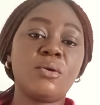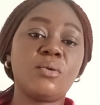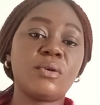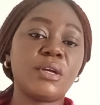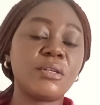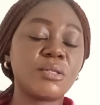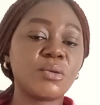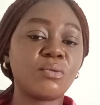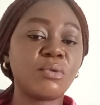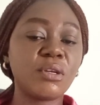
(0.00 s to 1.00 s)
Okay,
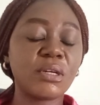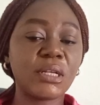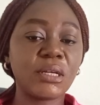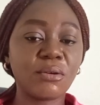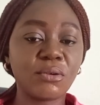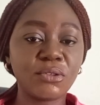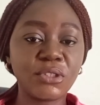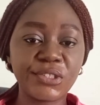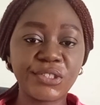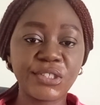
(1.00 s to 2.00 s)
so when you gather all
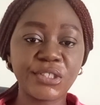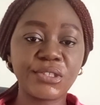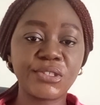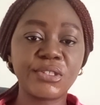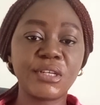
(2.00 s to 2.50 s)
these things,